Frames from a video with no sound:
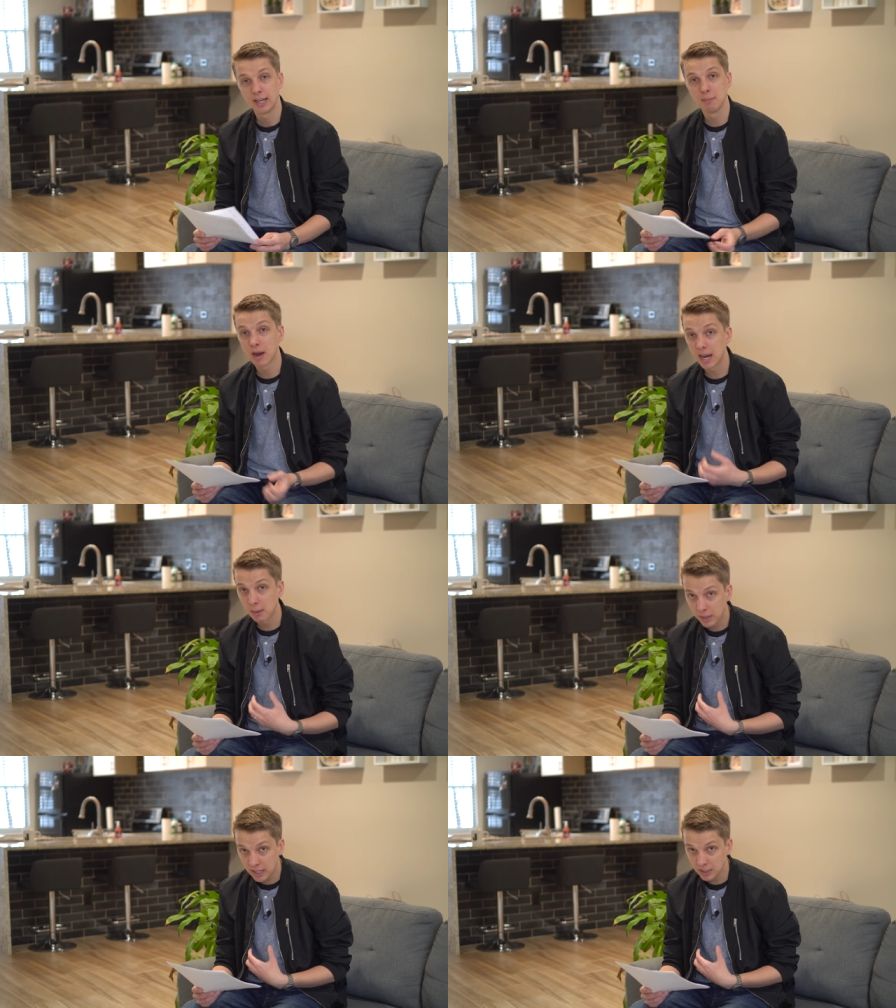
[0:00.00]
In my
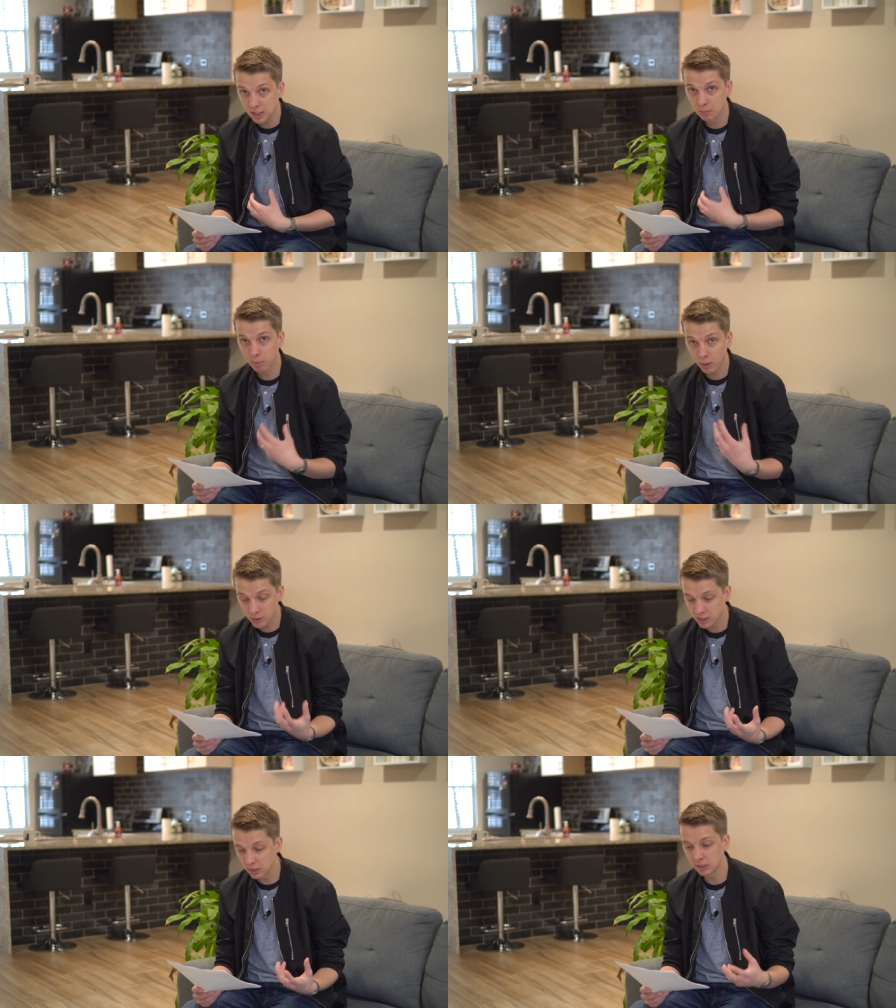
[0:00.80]
opinion,
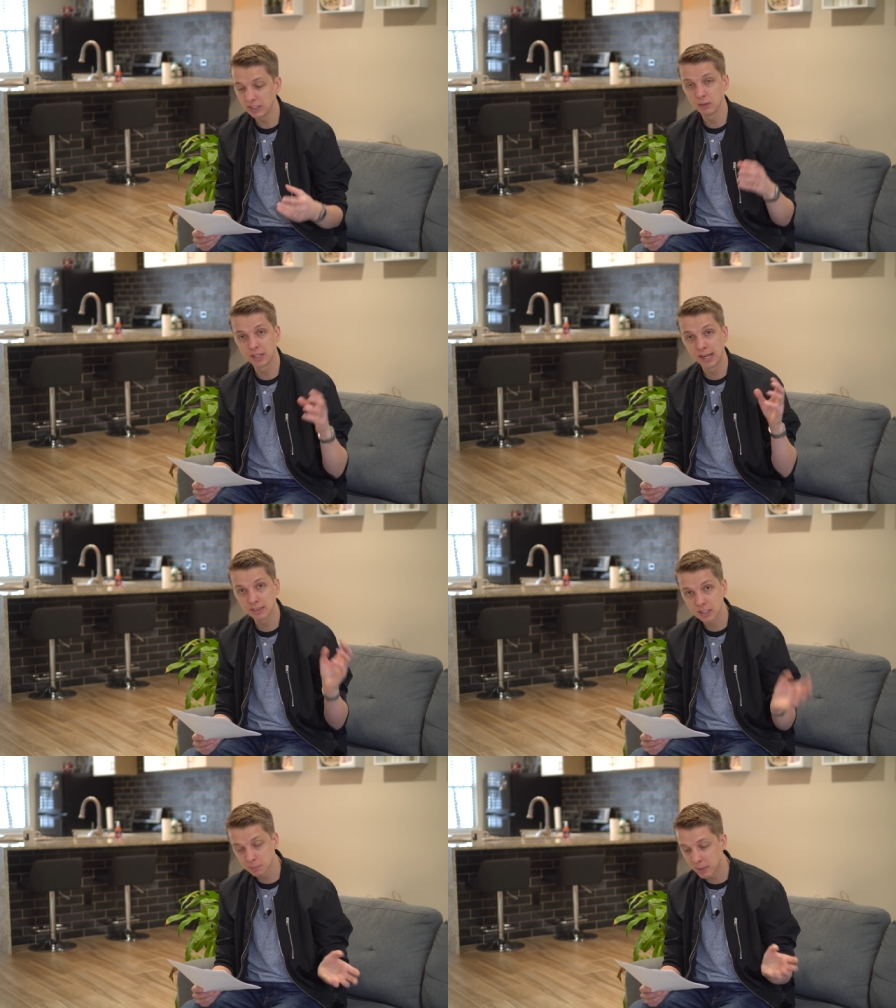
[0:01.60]
personally, looking
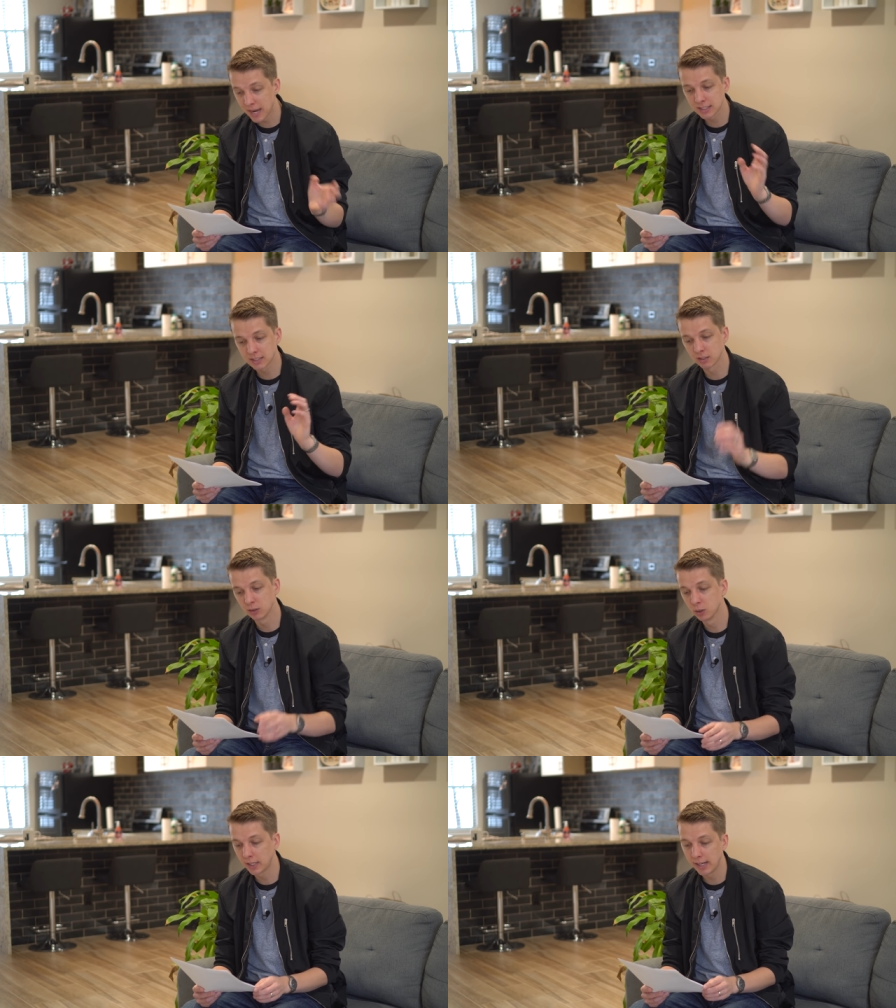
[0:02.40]
at the specs,
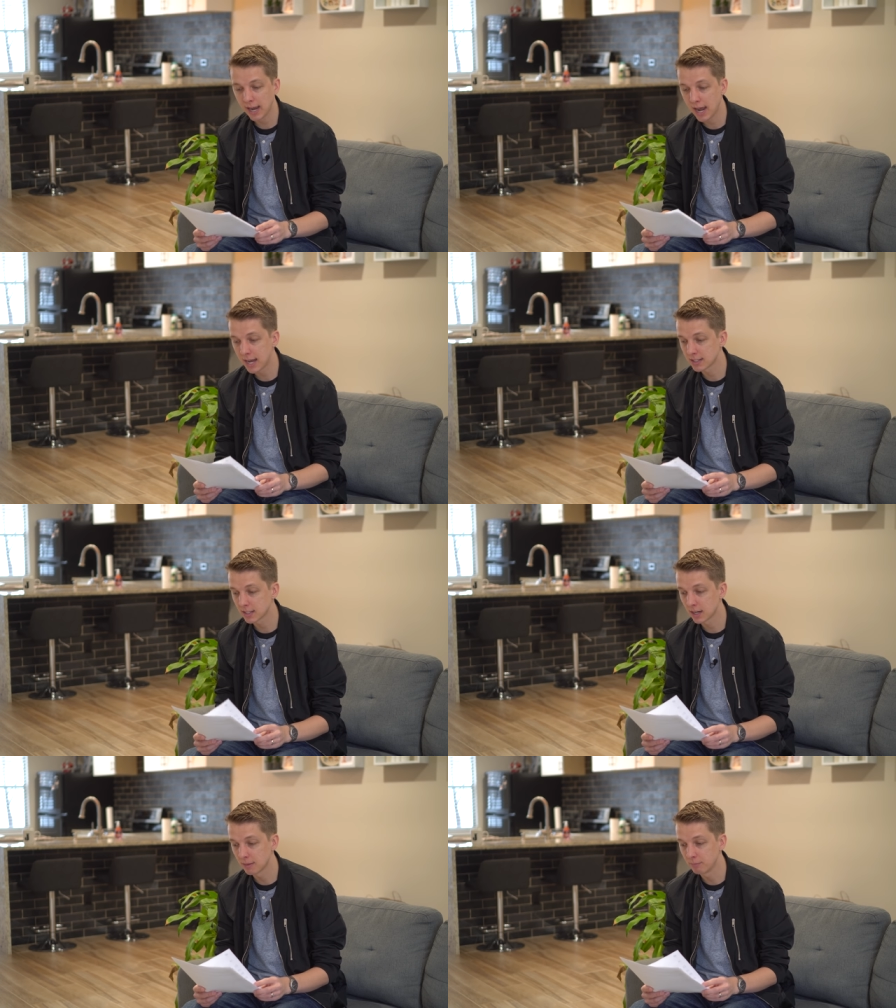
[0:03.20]
looking
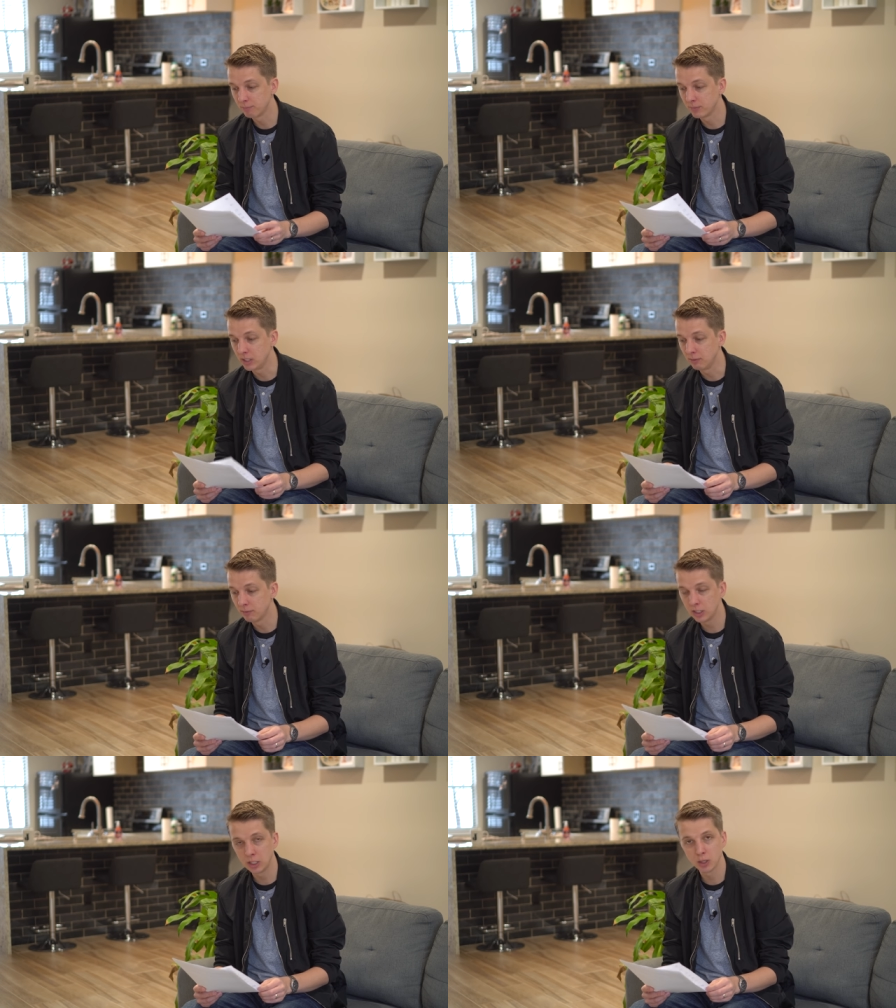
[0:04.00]
at um, the
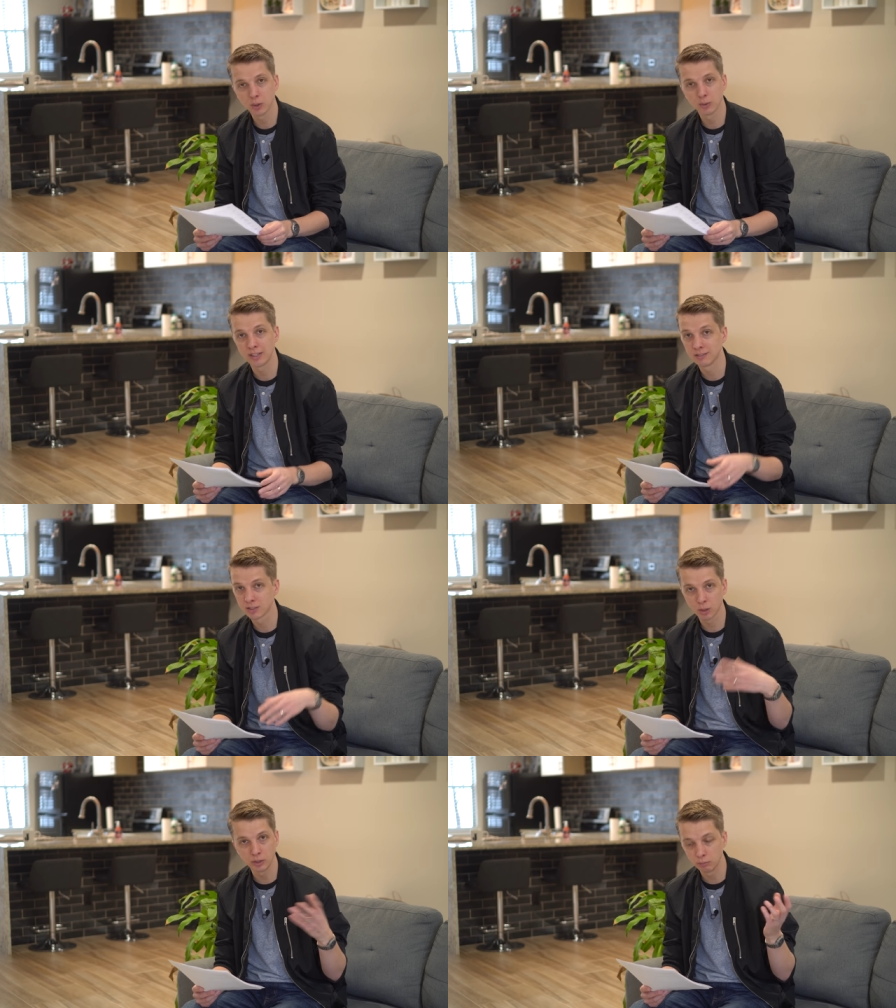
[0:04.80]
video and
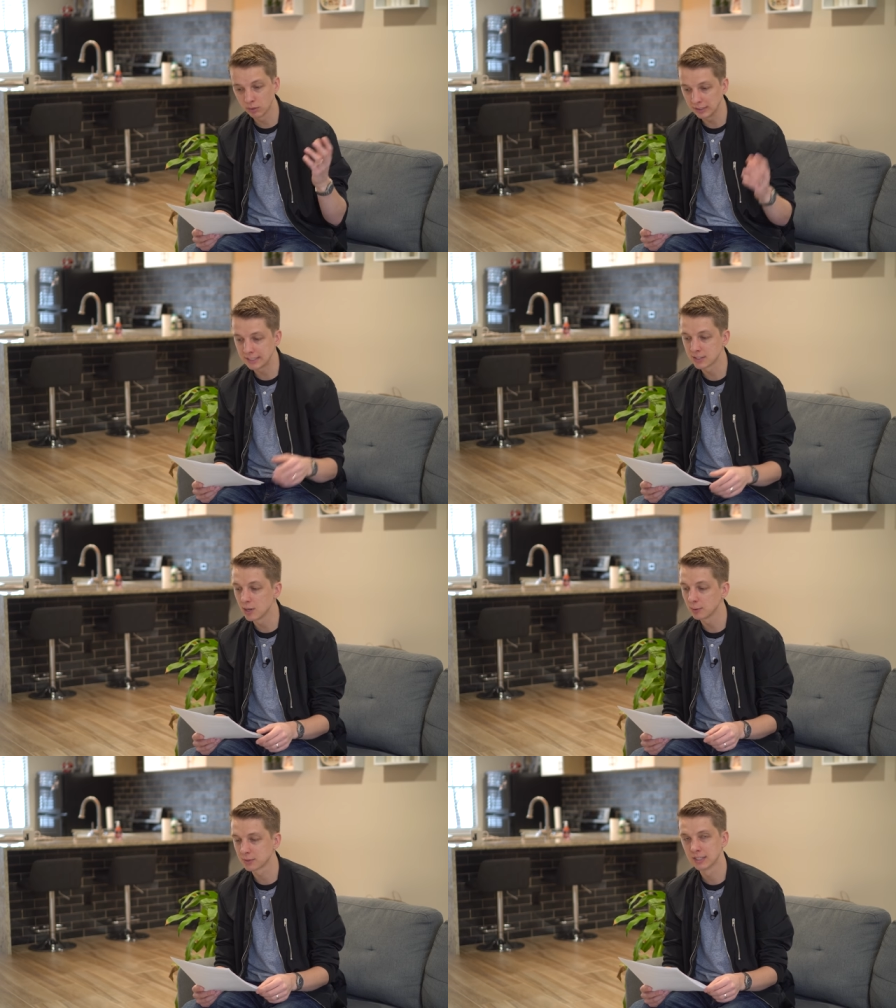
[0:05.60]
Sony release
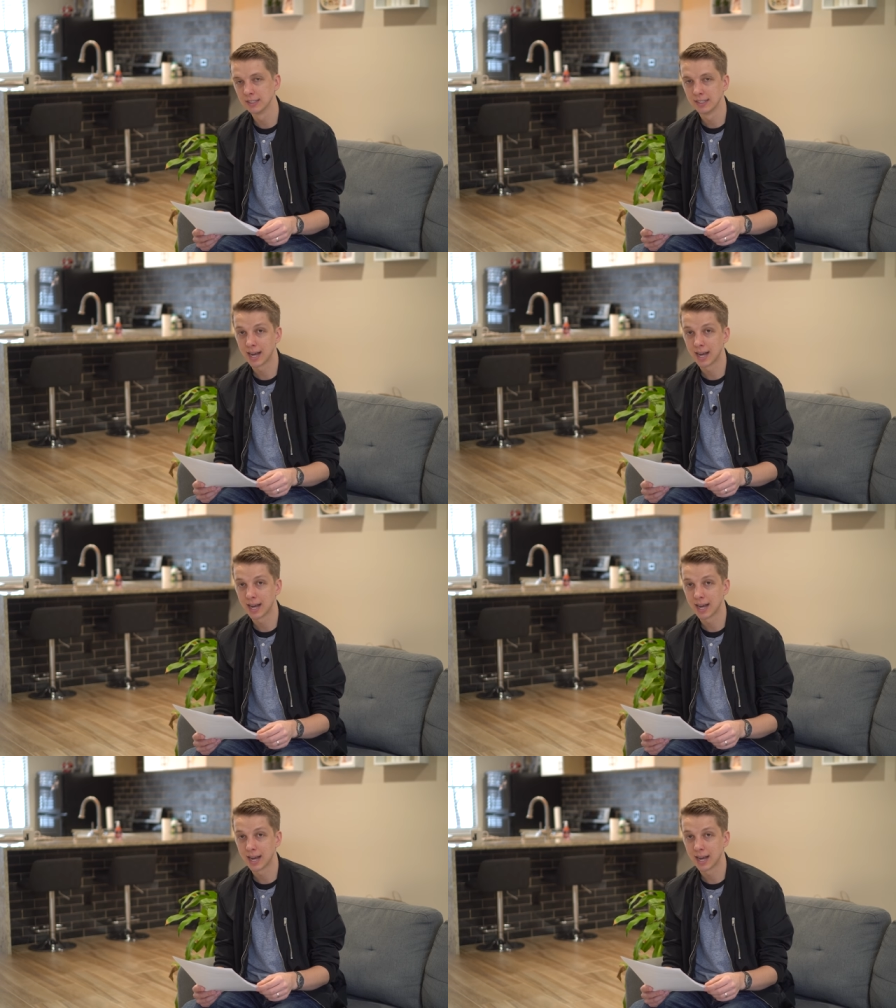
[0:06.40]
notes,